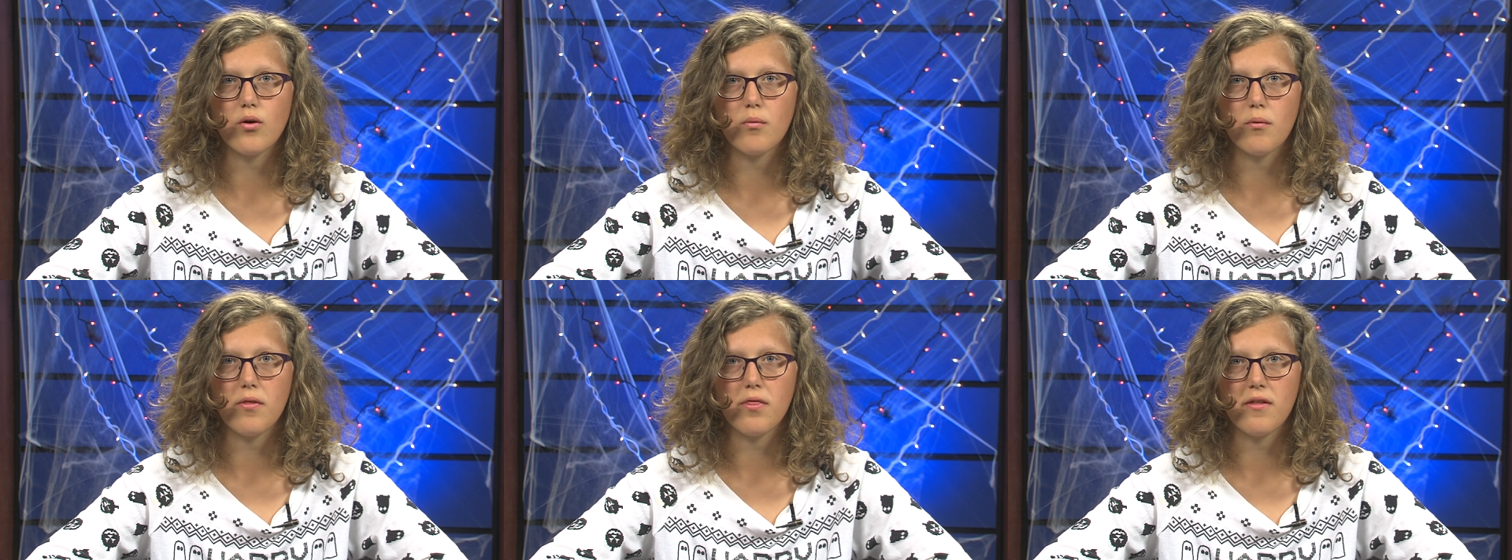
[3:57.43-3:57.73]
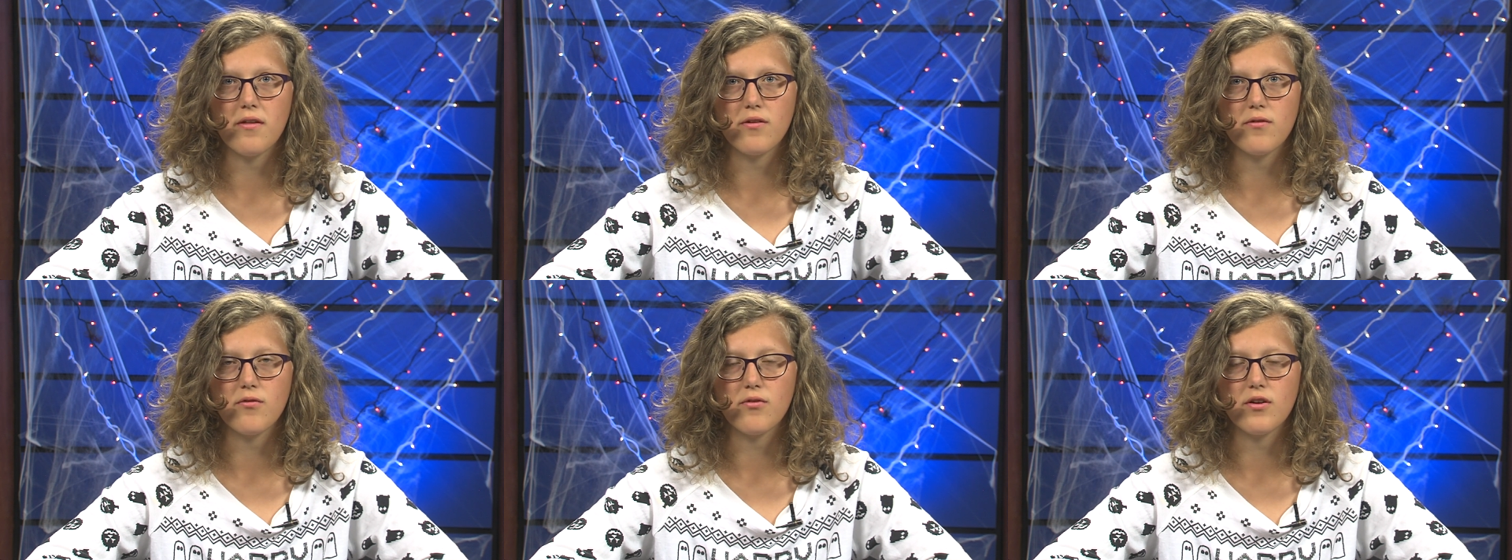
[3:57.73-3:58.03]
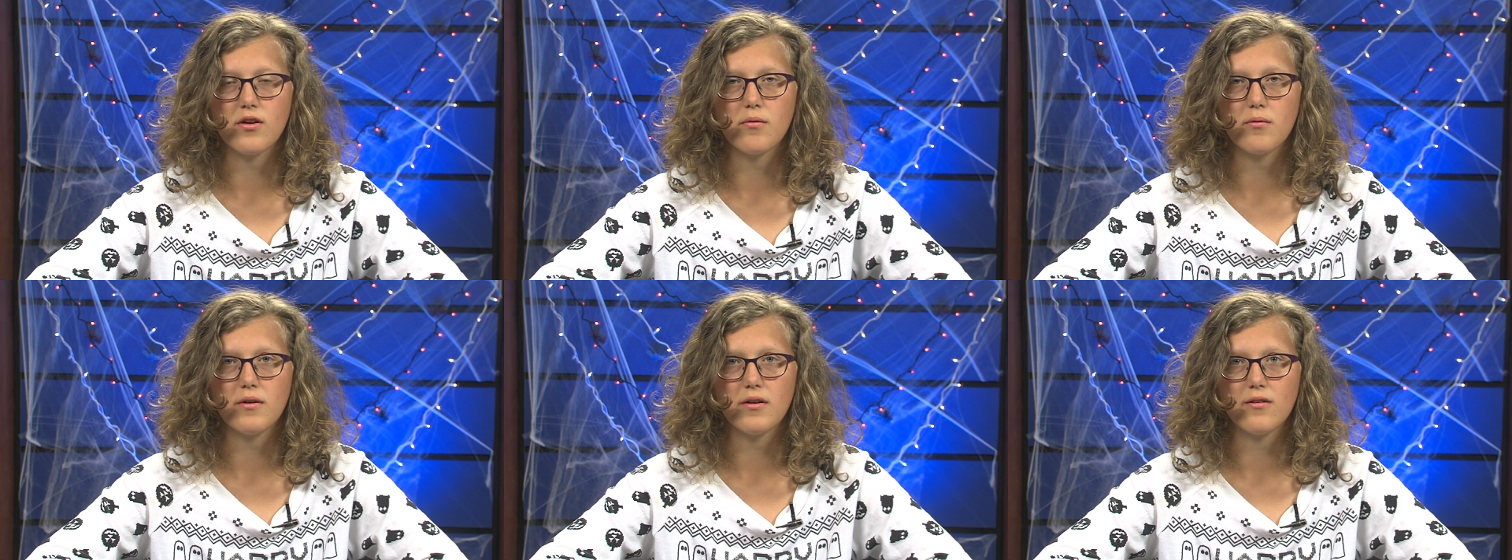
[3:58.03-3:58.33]
with this
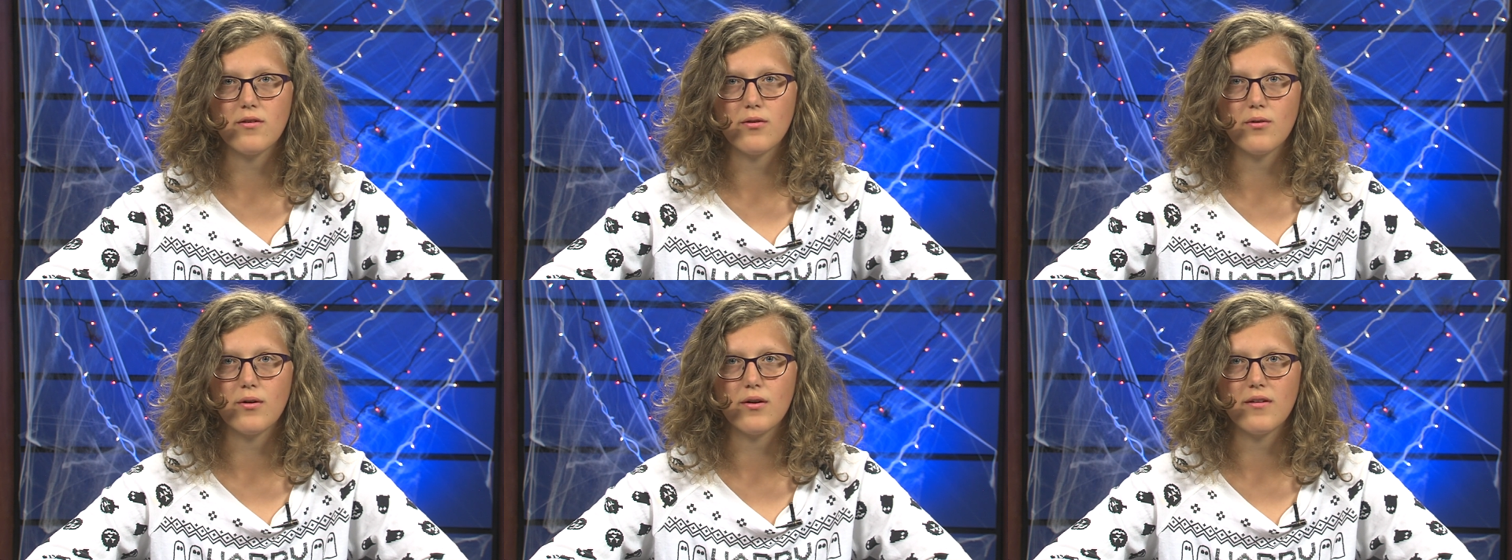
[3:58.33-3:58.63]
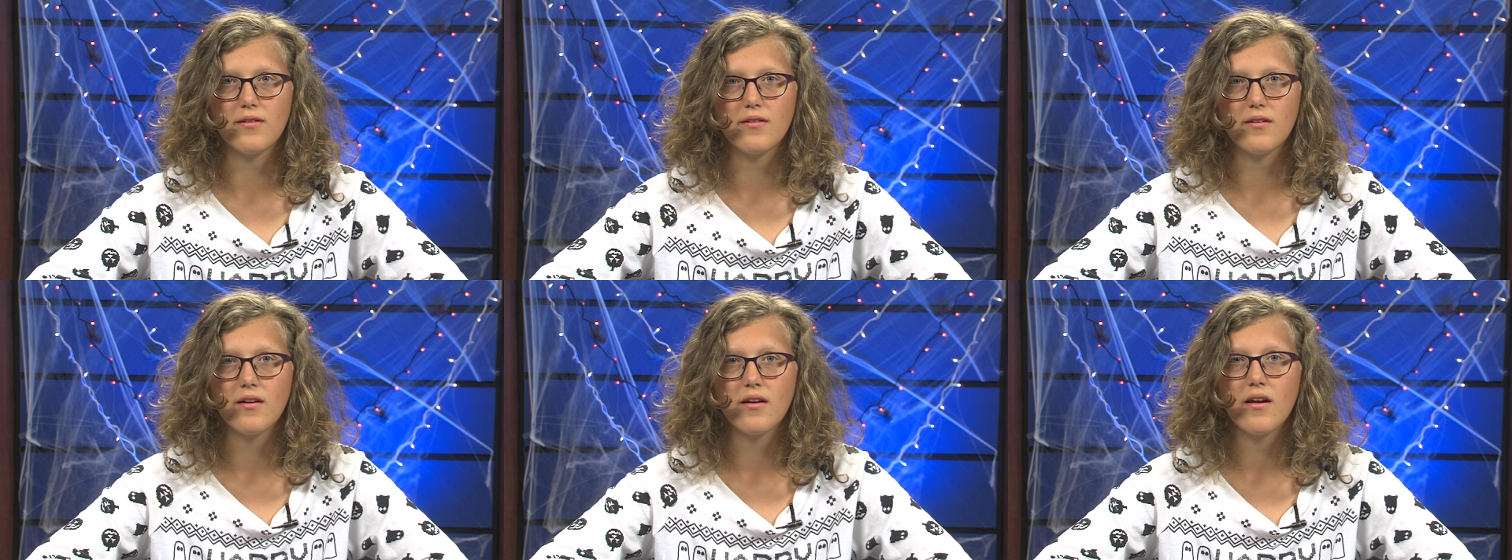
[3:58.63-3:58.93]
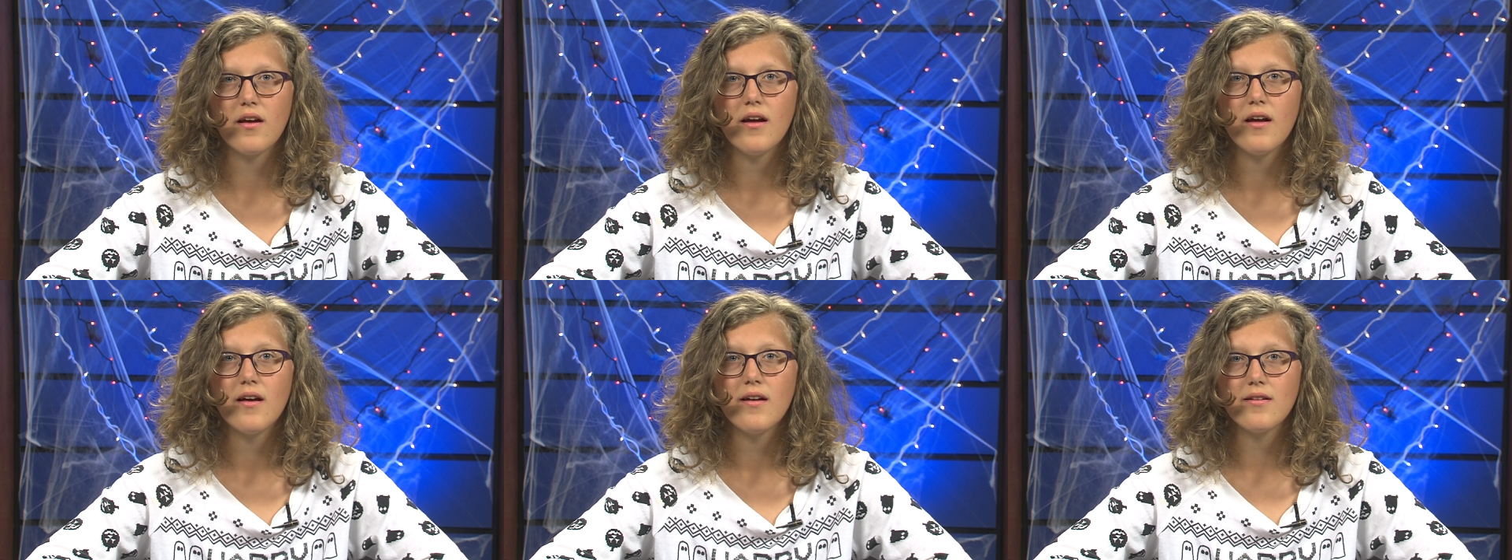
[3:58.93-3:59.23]
free resource.
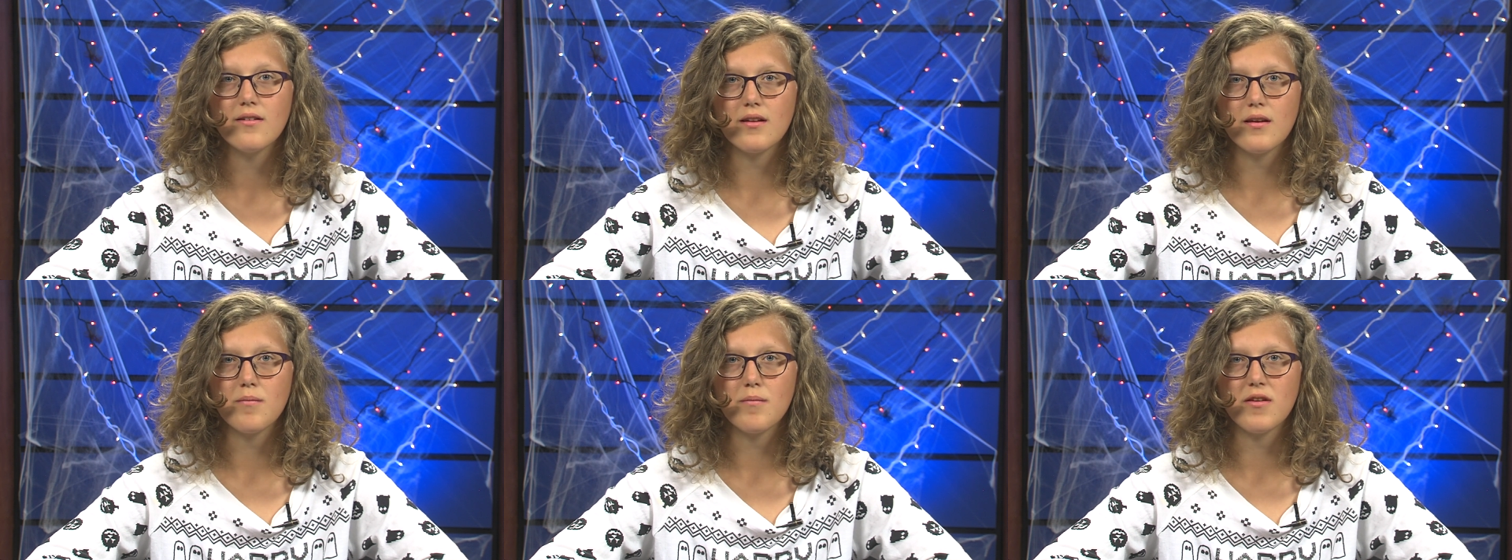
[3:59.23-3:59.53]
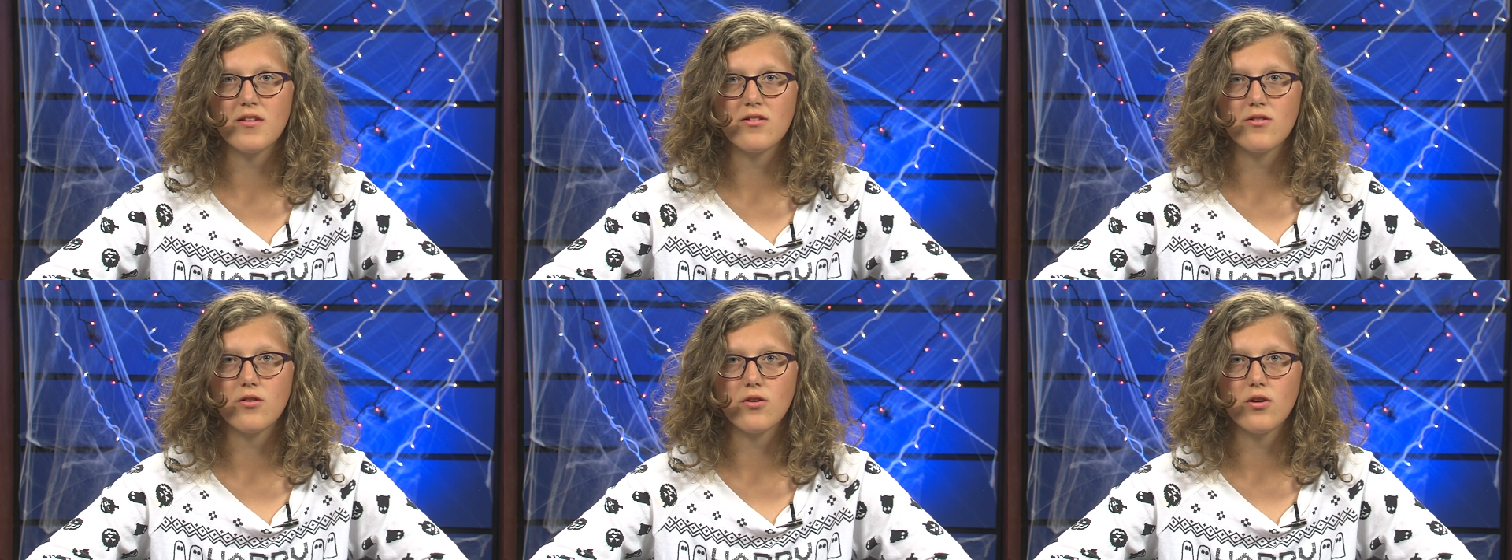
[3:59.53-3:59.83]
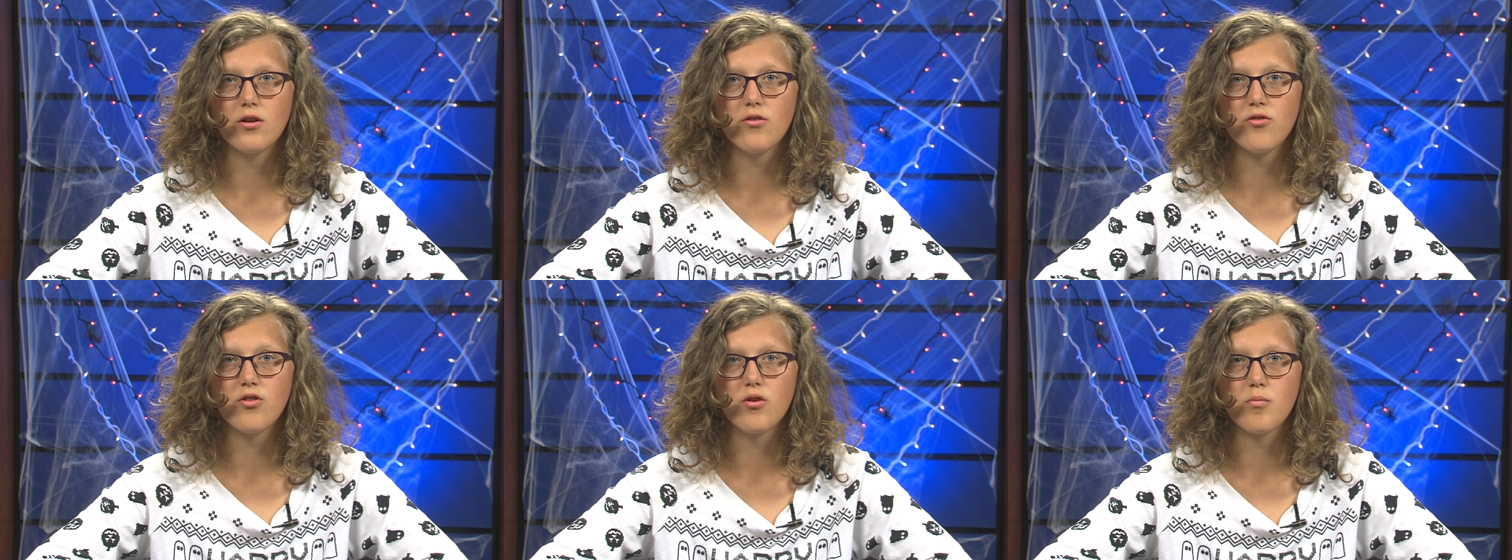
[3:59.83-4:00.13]
See Ms.
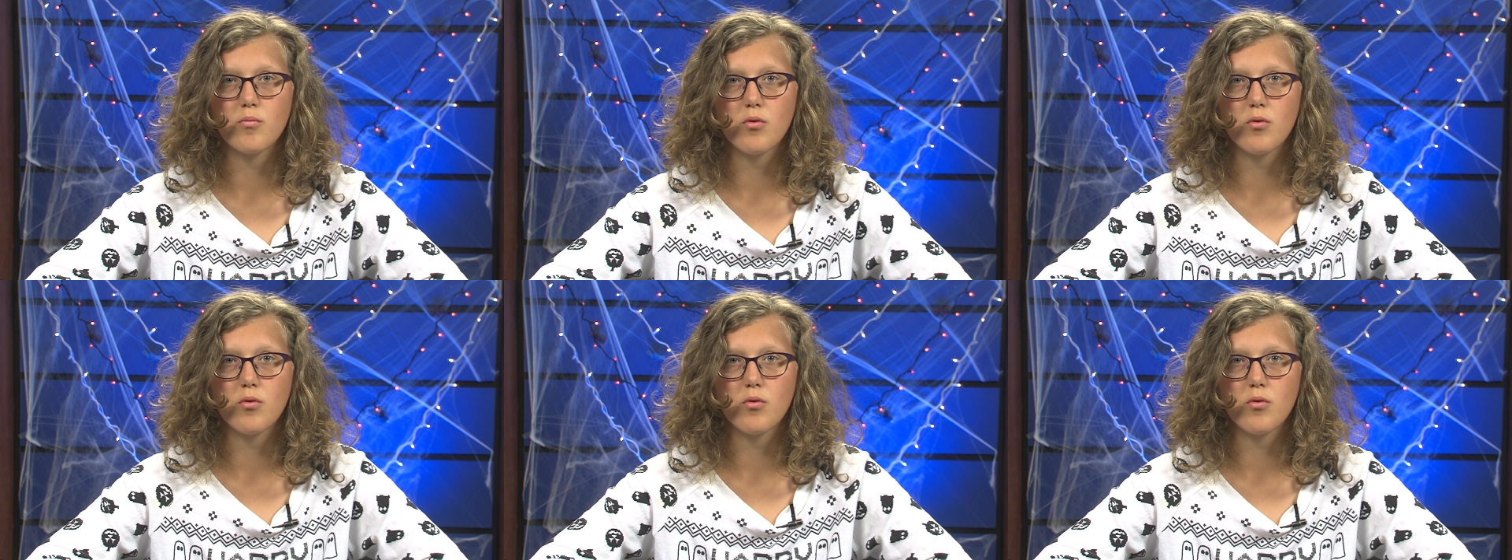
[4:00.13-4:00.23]
Studer for